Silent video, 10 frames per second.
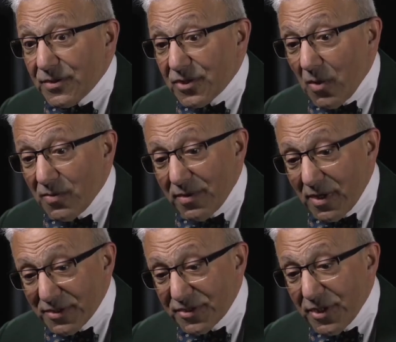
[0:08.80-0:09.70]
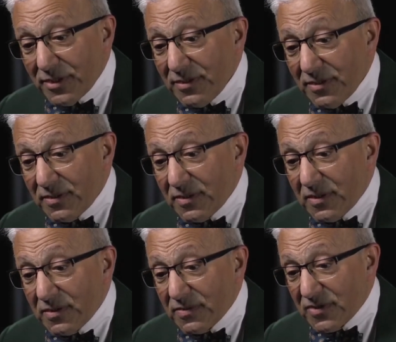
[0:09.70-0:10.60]
So there are certain
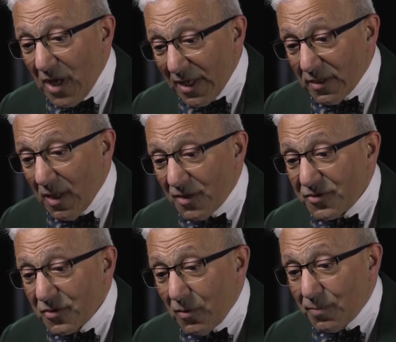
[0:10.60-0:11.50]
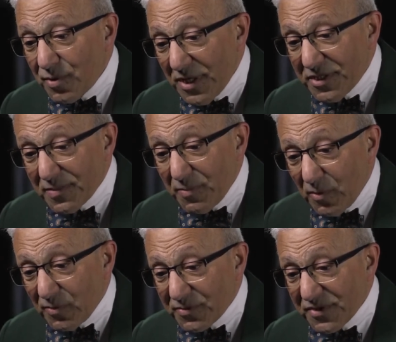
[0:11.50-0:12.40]
psychological
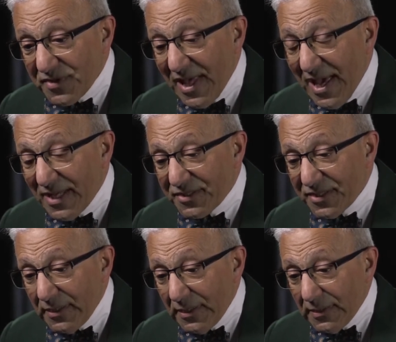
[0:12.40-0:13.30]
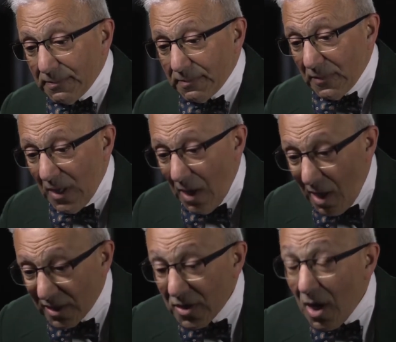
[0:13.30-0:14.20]
principles that
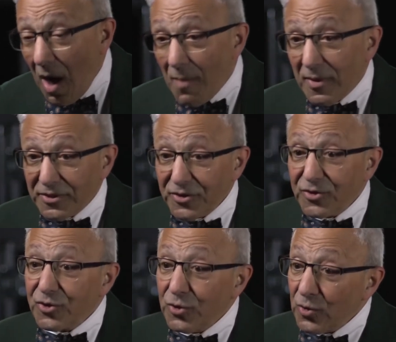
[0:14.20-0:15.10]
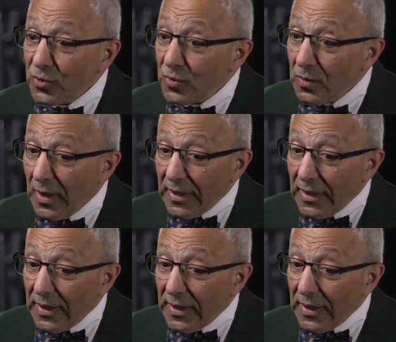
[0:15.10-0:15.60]
are common to